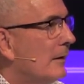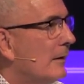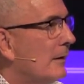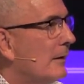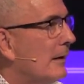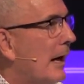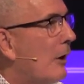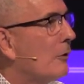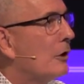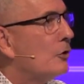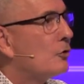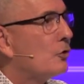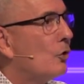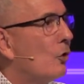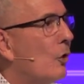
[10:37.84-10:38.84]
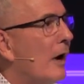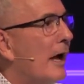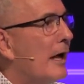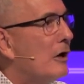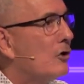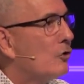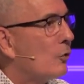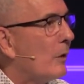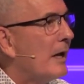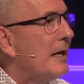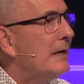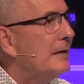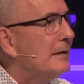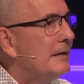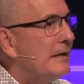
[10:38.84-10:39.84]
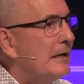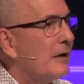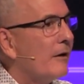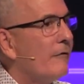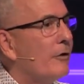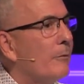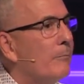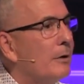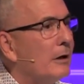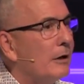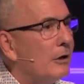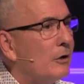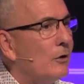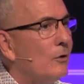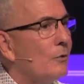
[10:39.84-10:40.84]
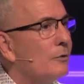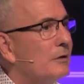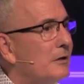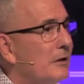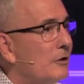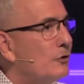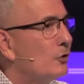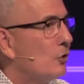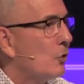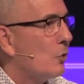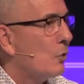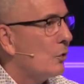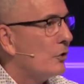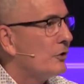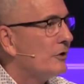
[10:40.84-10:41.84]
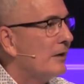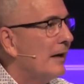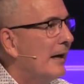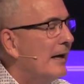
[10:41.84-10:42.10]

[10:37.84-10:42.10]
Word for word: now control a great deal of the political discourse